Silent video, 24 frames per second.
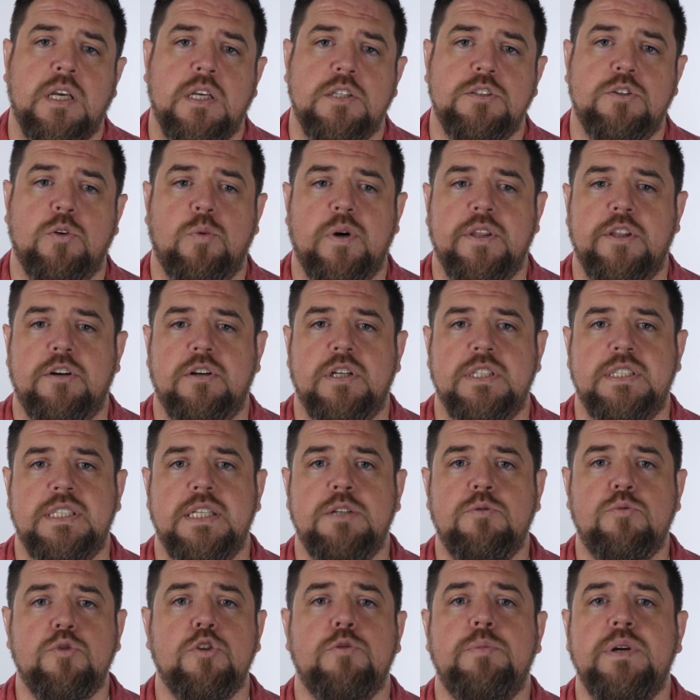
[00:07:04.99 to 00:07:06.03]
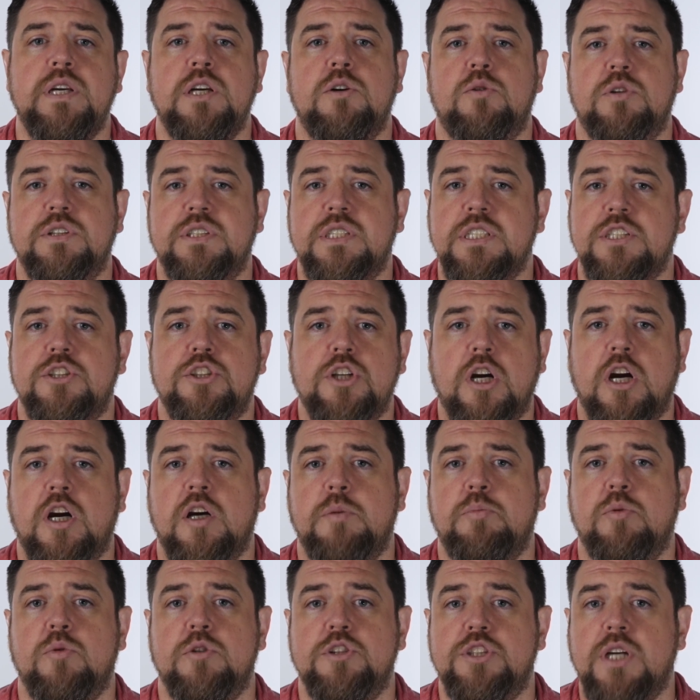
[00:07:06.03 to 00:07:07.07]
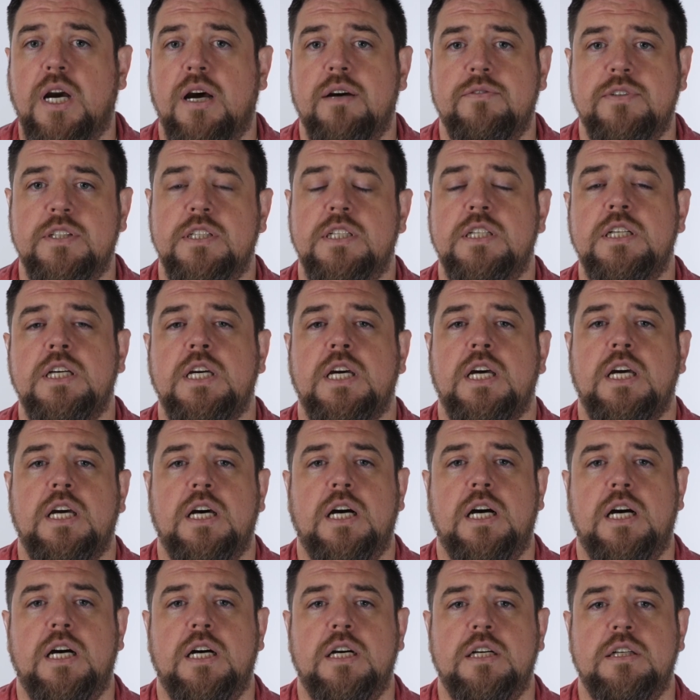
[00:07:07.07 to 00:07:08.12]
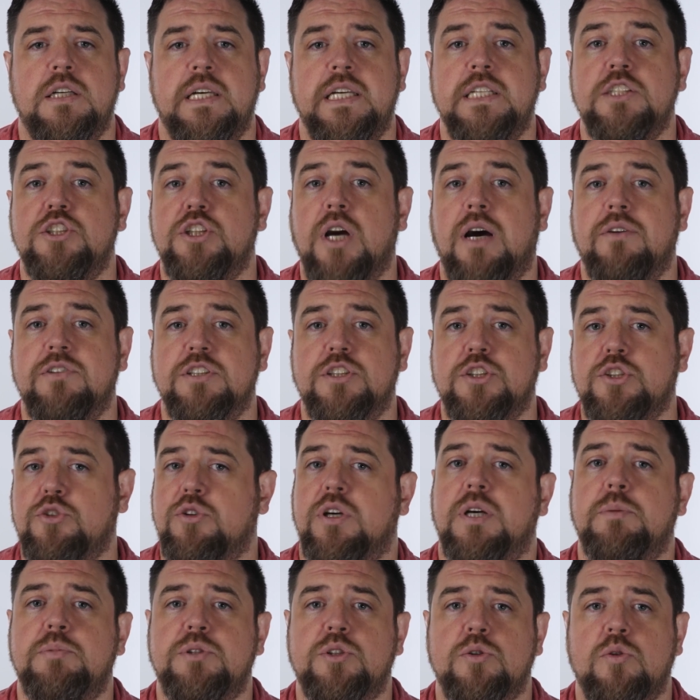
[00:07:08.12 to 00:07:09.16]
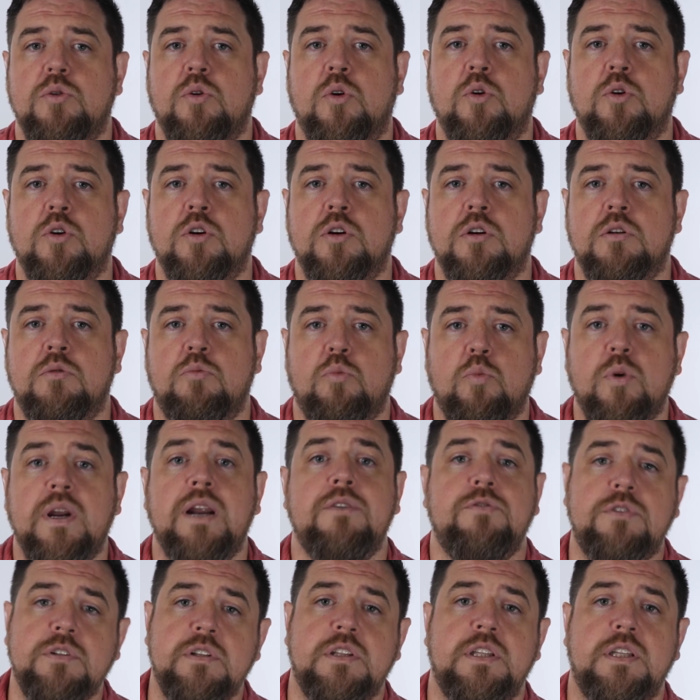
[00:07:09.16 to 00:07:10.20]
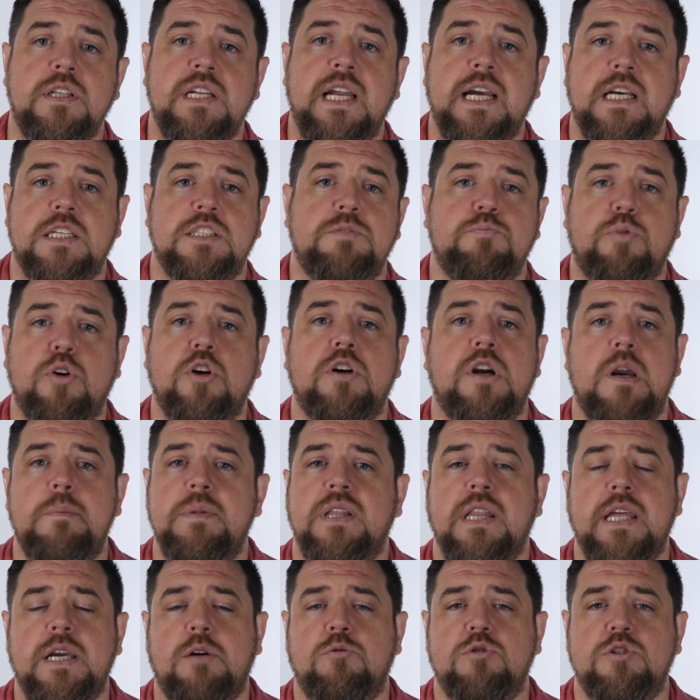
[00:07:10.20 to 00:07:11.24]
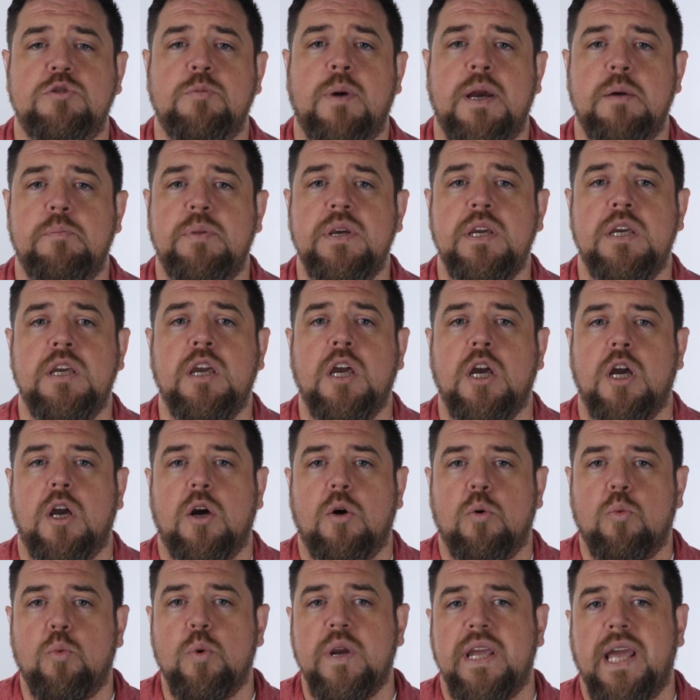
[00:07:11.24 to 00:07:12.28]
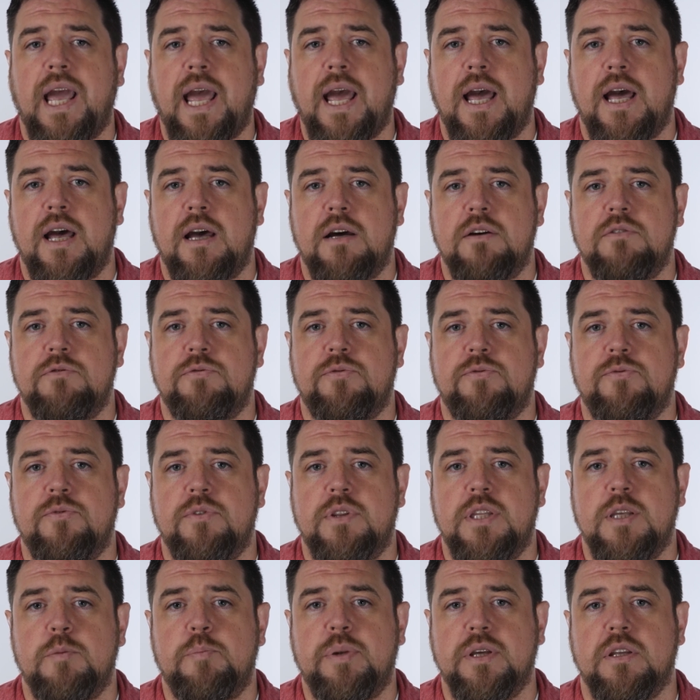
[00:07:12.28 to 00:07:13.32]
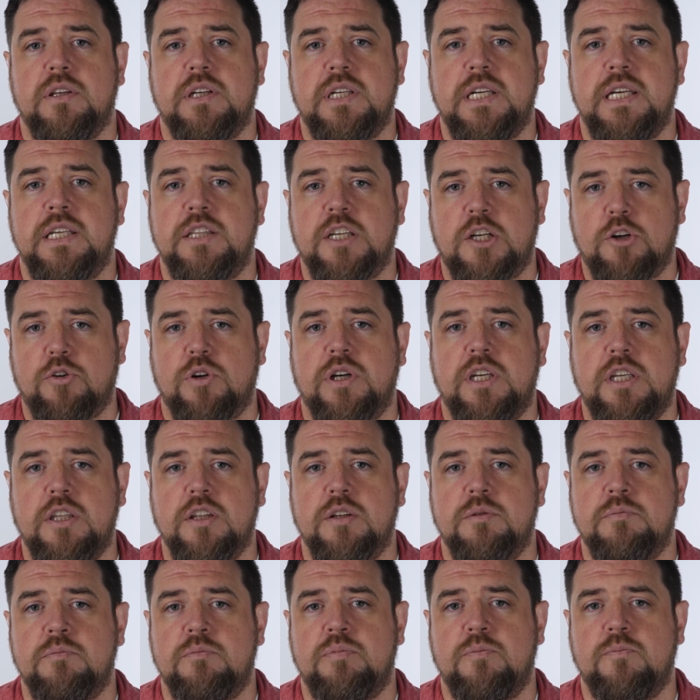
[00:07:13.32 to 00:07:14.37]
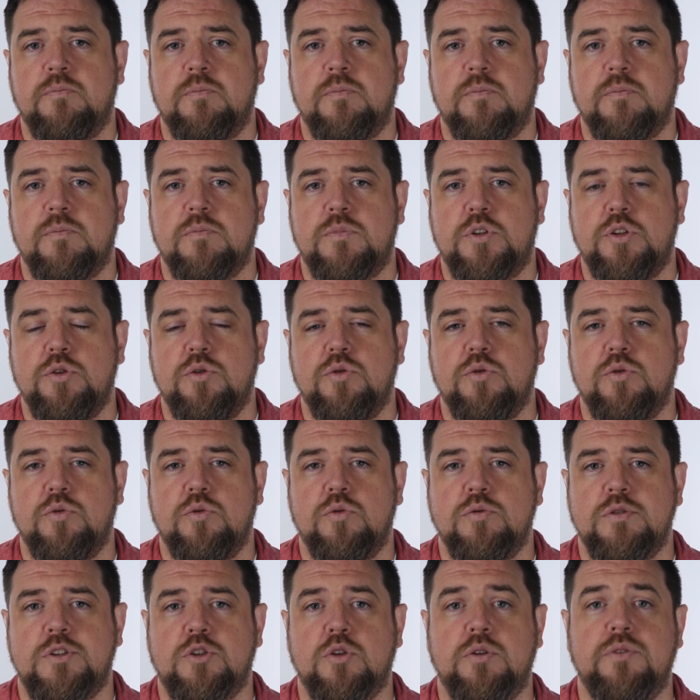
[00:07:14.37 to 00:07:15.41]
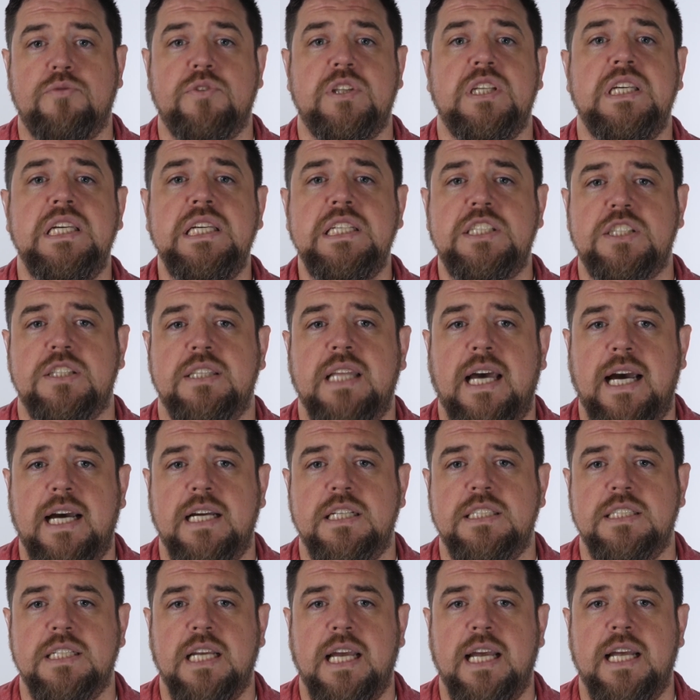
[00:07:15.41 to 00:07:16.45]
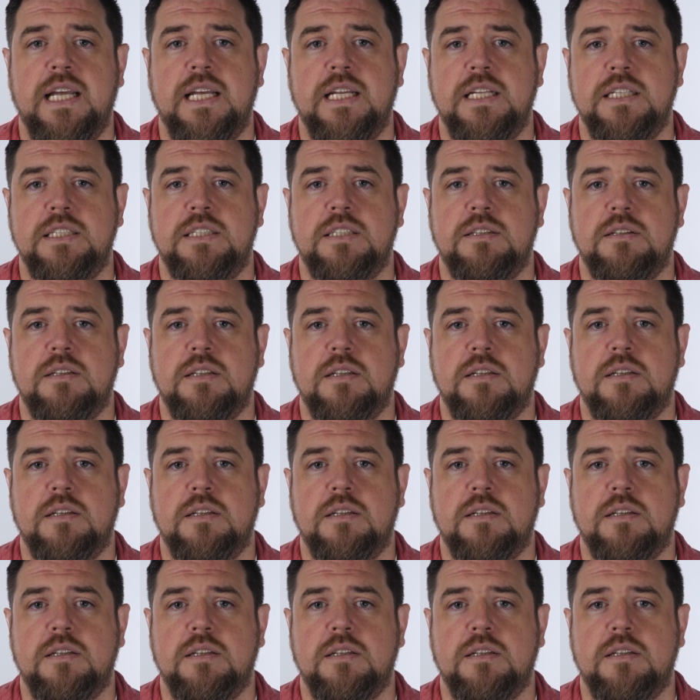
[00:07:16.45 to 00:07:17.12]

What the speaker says: So whether it's in Ruby or C# or Java, in JavaScript, or whatever the next programming language might be, we have the ability in the curriculum to sort of teach that and